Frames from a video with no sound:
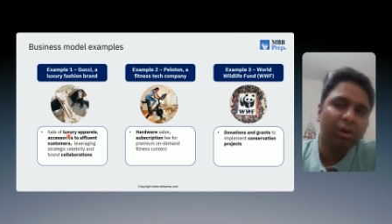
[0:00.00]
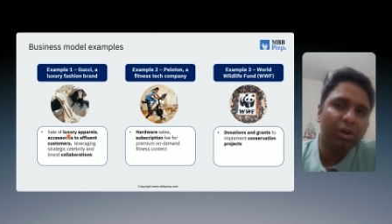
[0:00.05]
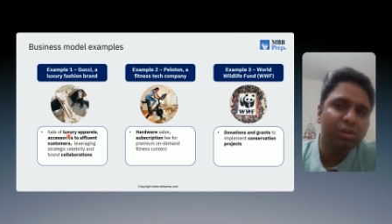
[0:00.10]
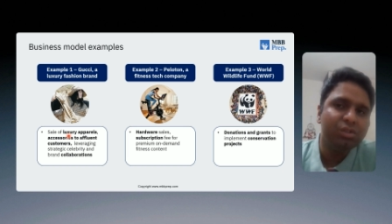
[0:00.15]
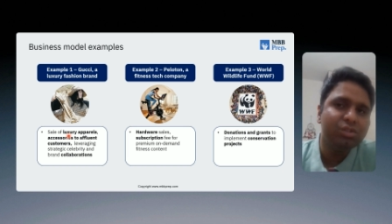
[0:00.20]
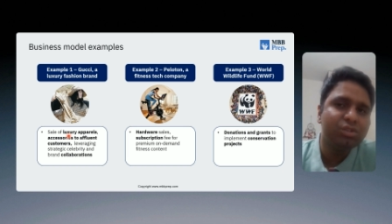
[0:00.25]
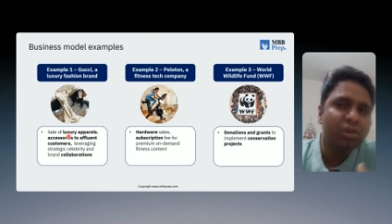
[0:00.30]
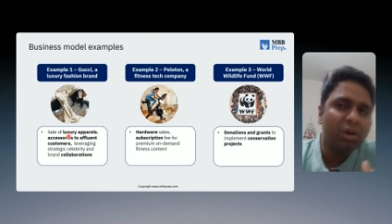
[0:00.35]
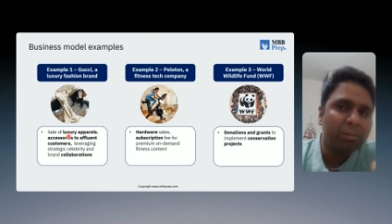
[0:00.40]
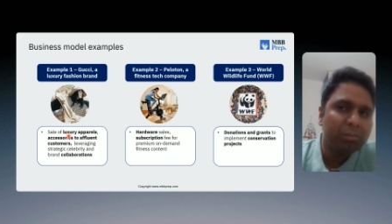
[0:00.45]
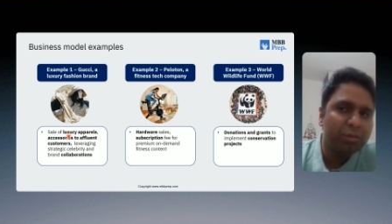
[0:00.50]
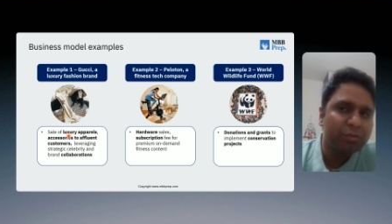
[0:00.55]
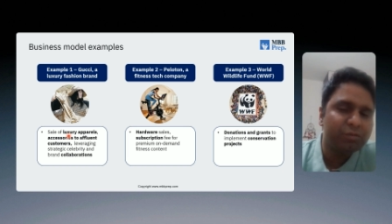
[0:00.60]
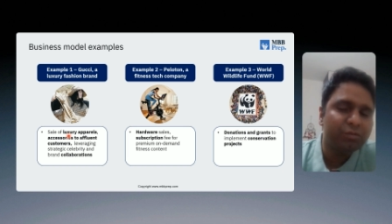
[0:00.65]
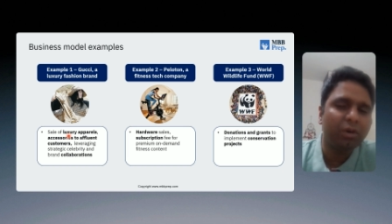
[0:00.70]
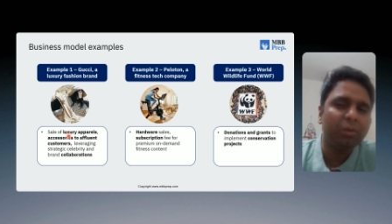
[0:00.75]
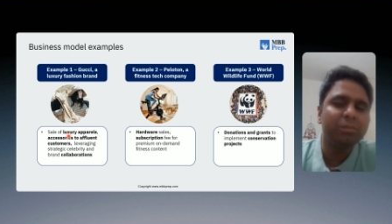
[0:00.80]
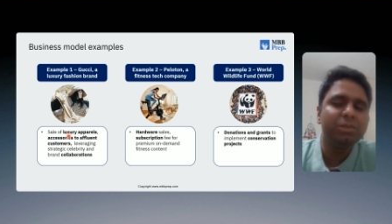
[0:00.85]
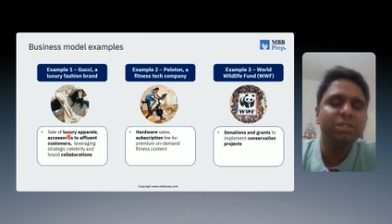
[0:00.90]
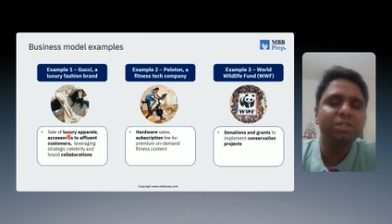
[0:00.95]
on-job
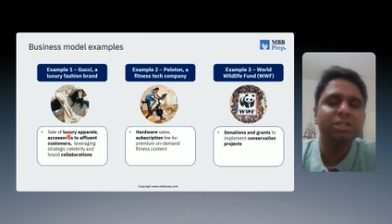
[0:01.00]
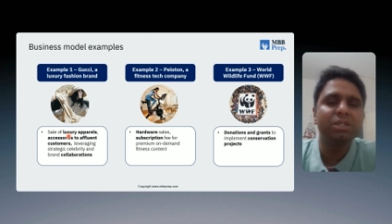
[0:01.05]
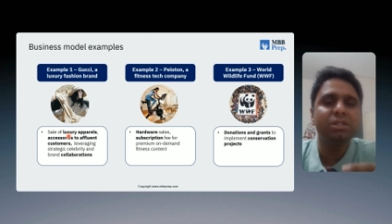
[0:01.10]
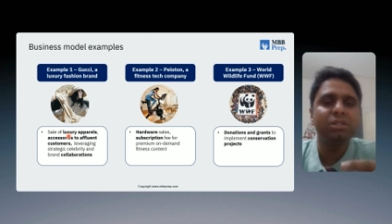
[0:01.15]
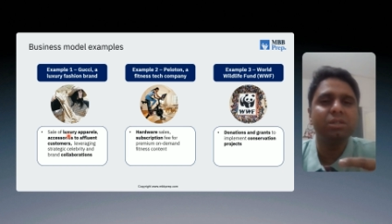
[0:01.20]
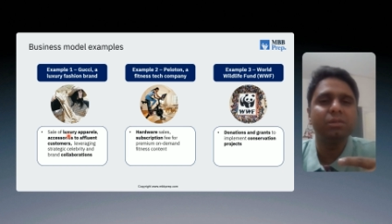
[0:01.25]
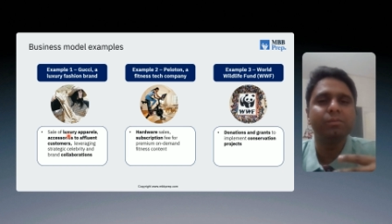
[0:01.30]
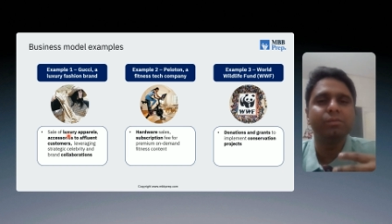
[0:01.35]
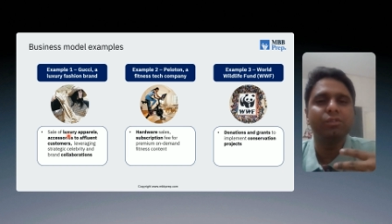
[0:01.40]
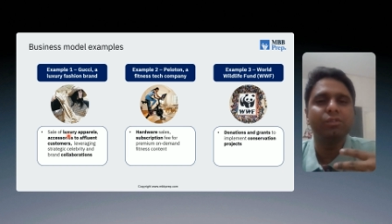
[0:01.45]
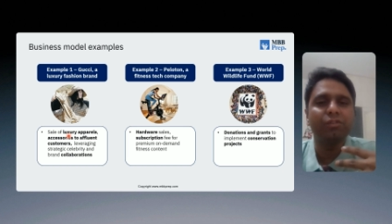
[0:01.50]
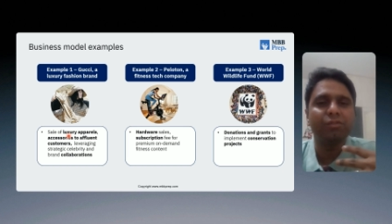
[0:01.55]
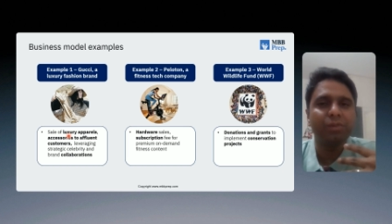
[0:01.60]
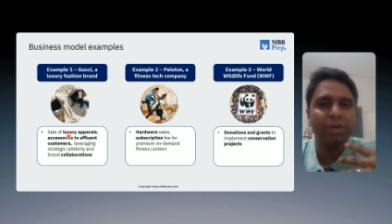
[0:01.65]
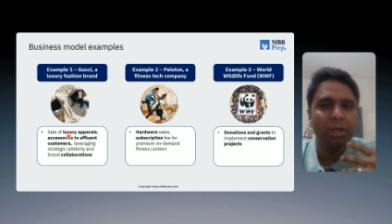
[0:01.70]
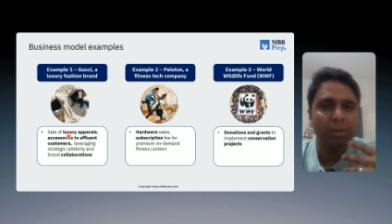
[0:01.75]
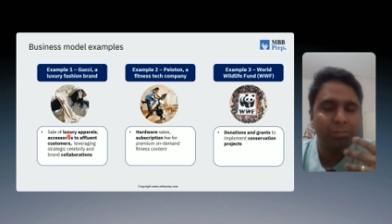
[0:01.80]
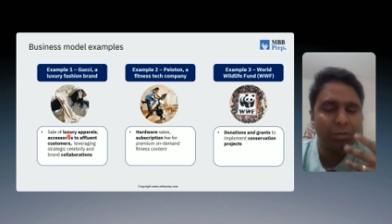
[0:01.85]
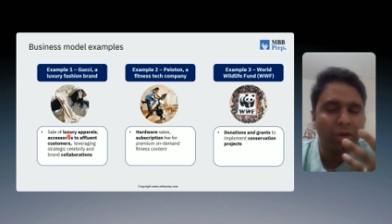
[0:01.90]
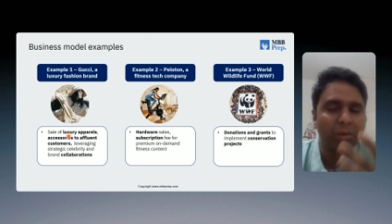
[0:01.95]
performance in terms of
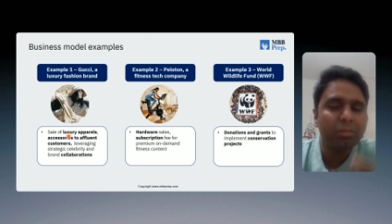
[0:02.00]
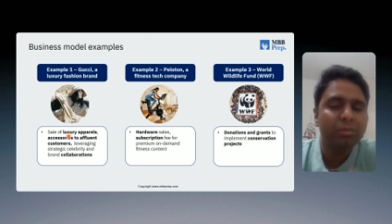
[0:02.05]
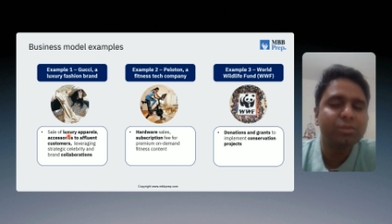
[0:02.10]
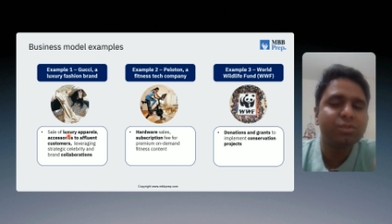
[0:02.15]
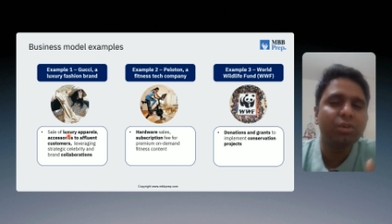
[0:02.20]
problem